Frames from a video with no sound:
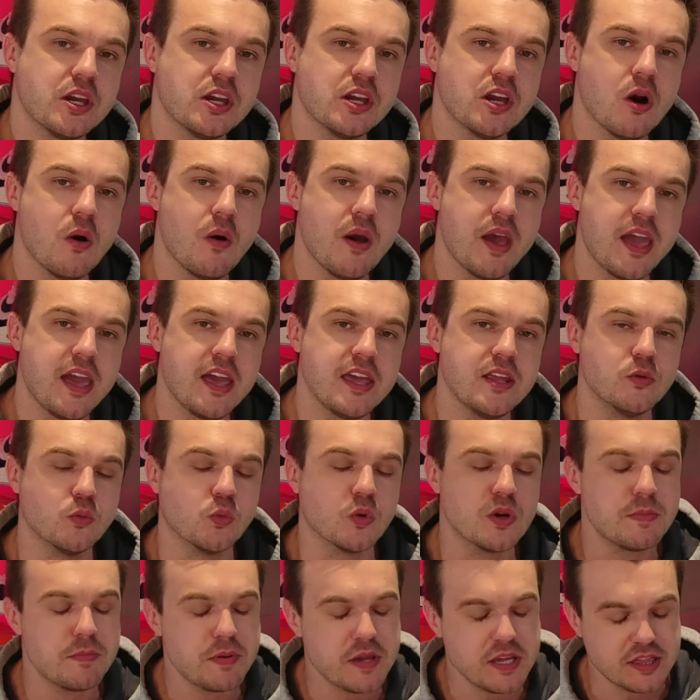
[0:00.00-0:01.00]
could go ahead
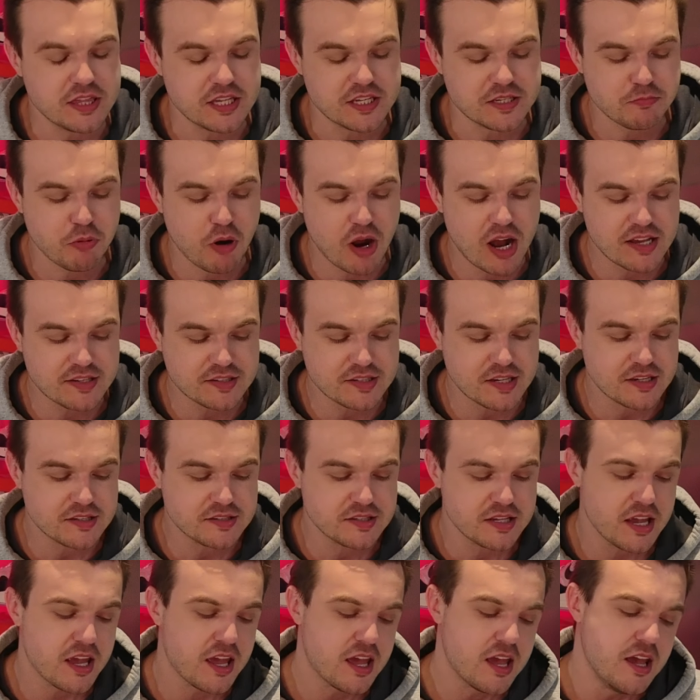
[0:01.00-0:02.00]
and repeat this
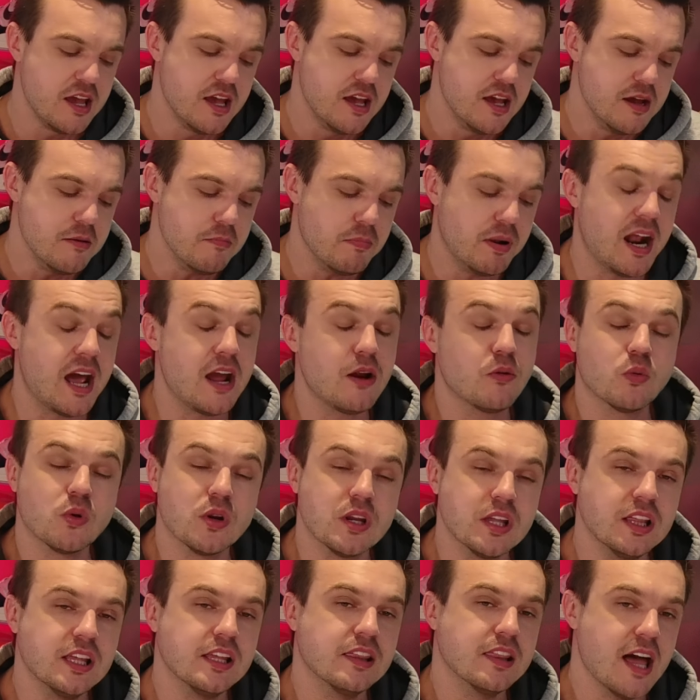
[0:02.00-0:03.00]
process, but I
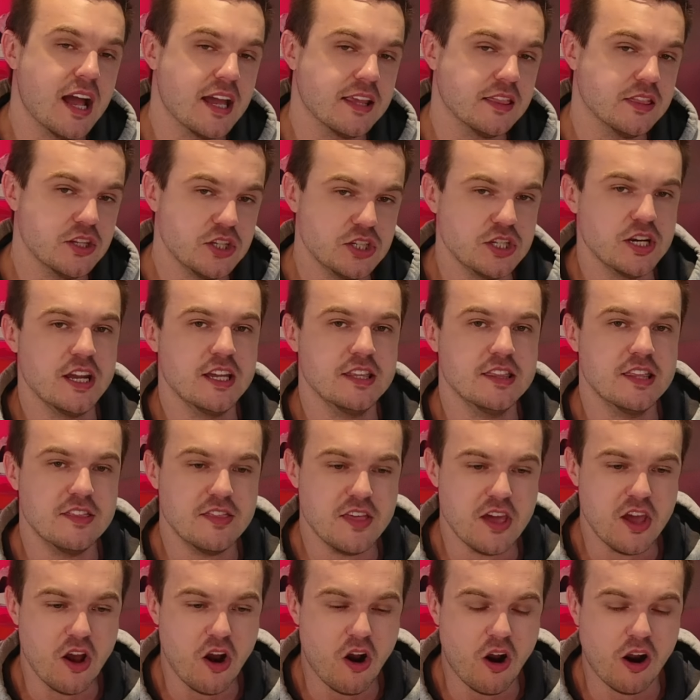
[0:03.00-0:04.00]
really like the shade
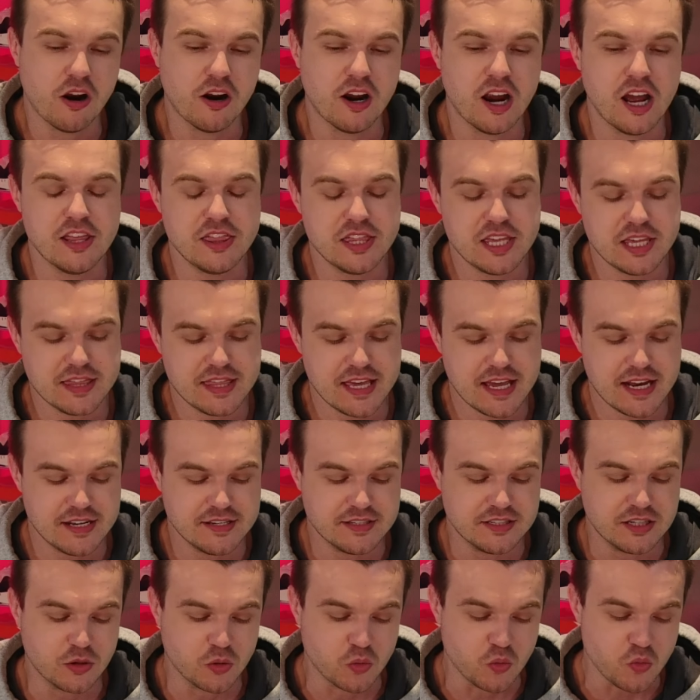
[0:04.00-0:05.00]
that they are. I think that
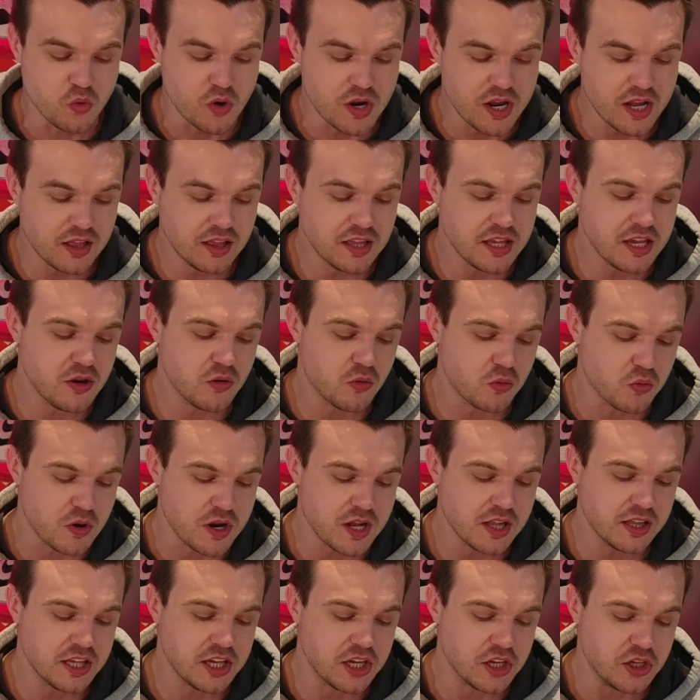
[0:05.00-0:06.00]
is a really,
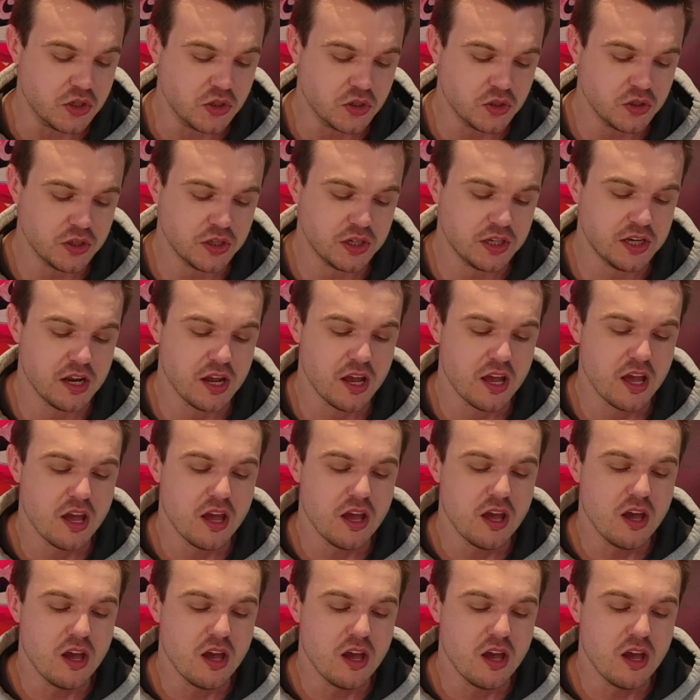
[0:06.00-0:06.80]
really good